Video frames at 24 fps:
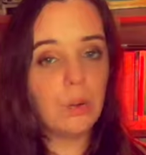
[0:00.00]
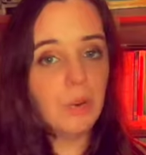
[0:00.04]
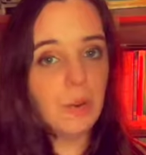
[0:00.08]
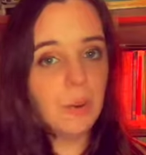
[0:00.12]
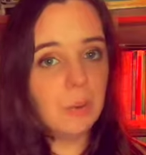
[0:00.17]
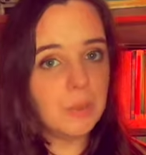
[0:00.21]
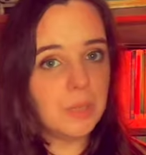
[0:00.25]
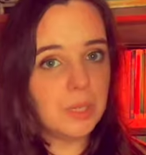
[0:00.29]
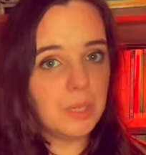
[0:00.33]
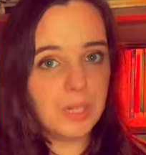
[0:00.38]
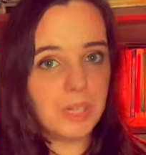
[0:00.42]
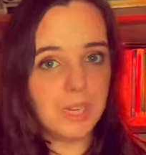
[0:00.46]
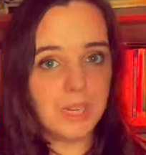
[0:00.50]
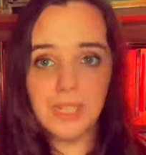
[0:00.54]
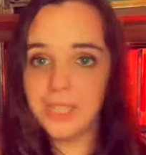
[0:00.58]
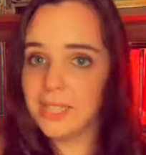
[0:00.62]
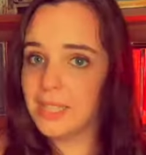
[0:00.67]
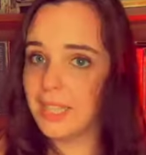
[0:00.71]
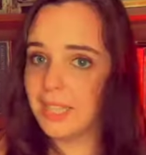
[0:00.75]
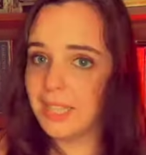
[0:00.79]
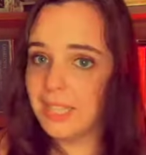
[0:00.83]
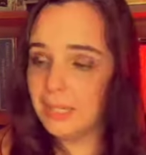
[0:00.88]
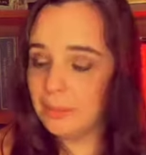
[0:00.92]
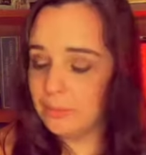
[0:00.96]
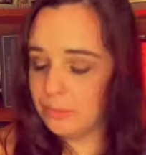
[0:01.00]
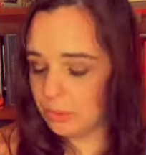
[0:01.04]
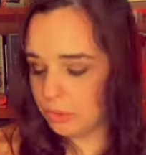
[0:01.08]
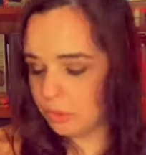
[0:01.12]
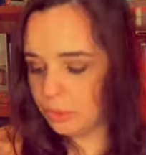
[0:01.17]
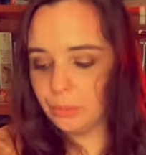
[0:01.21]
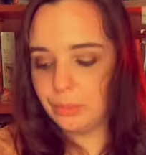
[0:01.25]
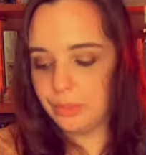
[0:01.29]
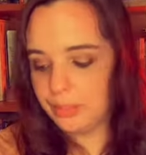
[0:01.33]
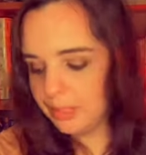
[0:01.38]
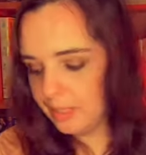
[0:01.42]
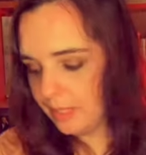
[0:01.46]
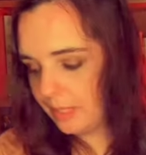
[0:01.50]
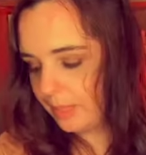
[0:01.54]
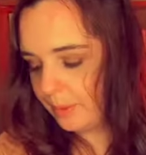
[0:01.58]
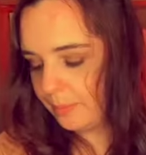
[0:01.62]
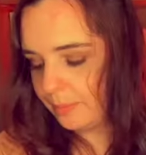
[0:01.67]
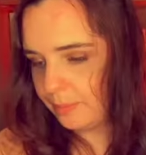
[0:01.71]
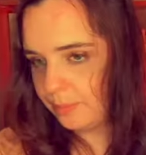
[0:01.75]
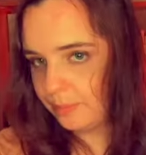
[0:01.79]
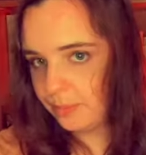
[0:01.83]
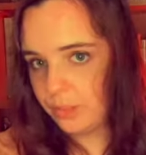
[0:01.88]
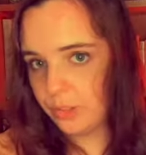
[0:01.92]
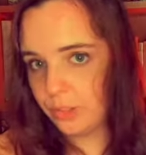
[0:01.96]
around today's theme, shall we say.
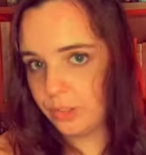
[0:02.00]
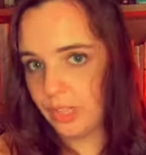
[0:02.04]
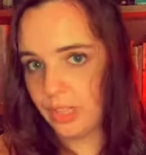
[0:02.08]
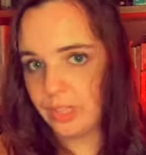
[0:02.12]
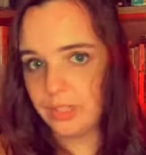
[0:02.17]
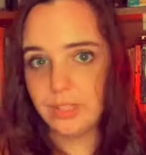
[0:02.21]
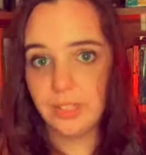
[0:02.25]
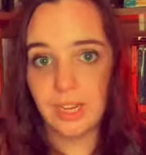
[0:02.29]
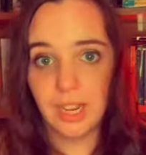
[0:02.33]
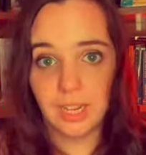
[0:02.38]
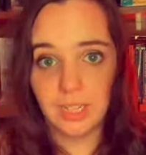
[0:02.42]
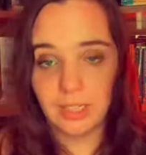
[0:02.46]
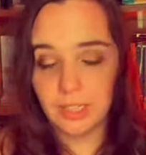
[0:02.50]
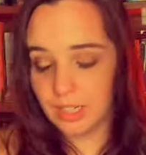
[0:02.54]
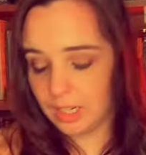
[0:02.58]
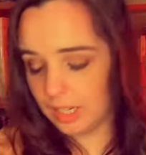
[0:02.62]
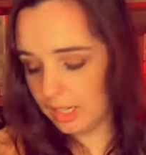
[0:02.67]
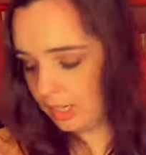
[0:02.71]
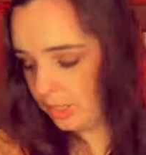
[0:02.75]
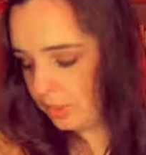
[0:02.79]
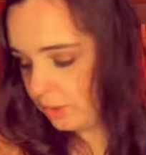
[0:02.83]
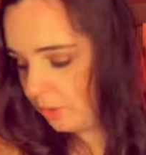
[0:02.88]
So that's next. I'll let you